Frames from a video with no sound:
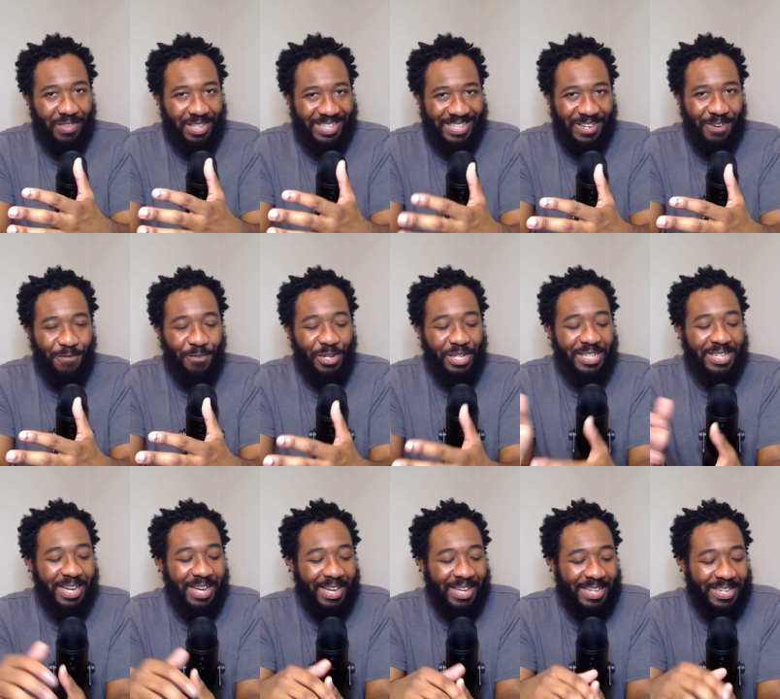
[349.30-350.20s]
different
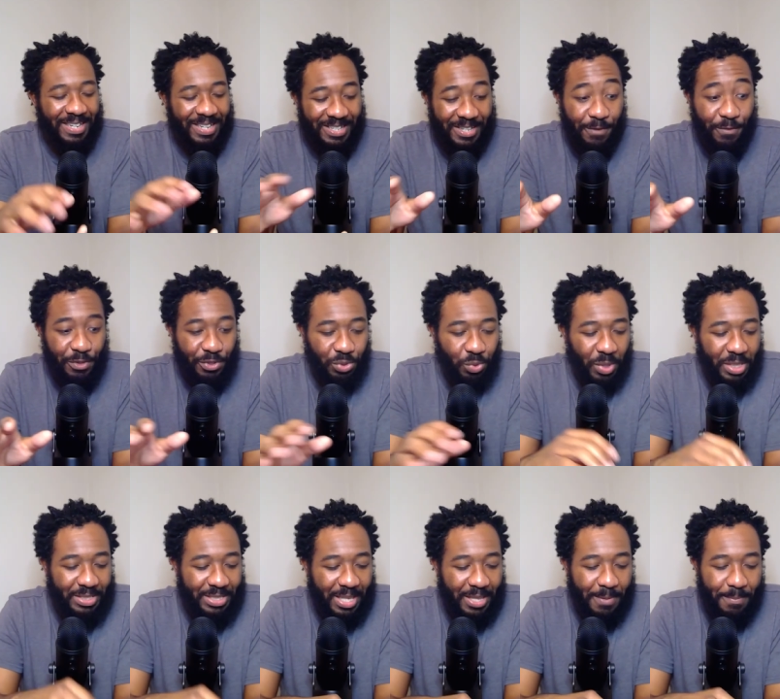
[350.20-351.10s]
uh, and different
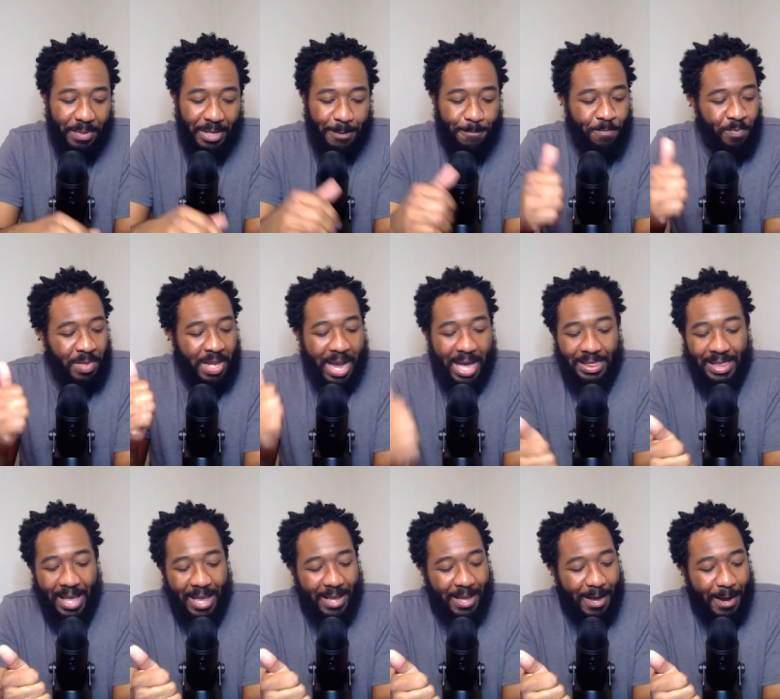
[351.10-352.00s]
storytelling. But I
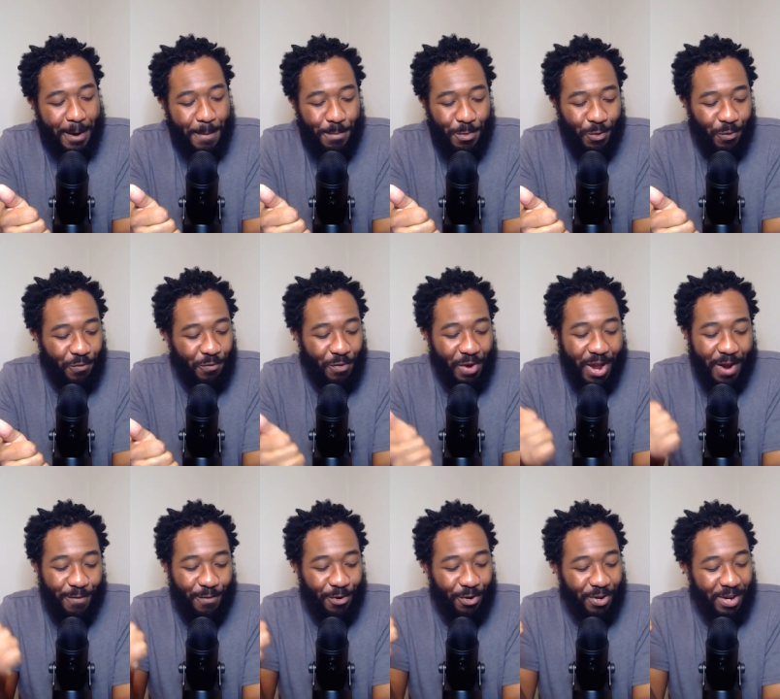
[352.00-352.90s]
like uh, Move
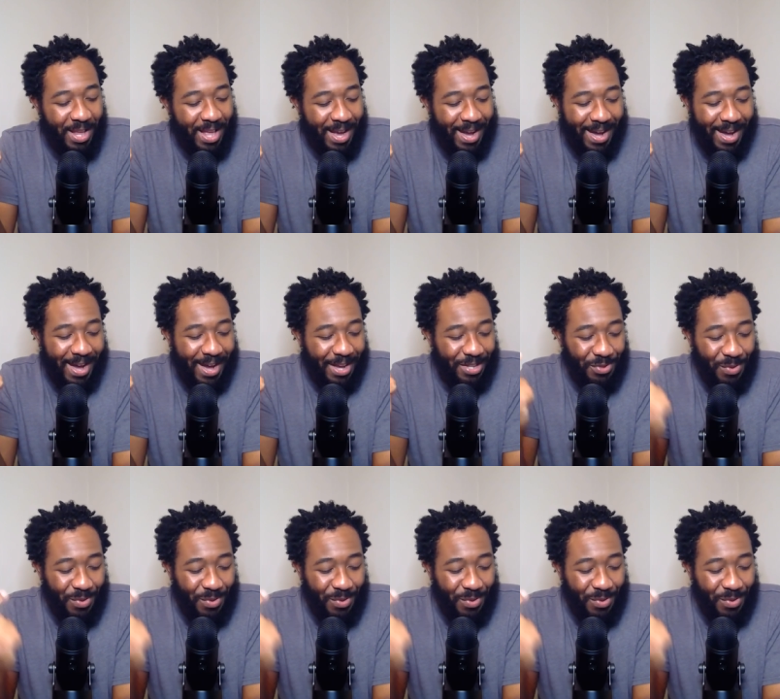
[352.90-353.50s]
Forever. Uh, you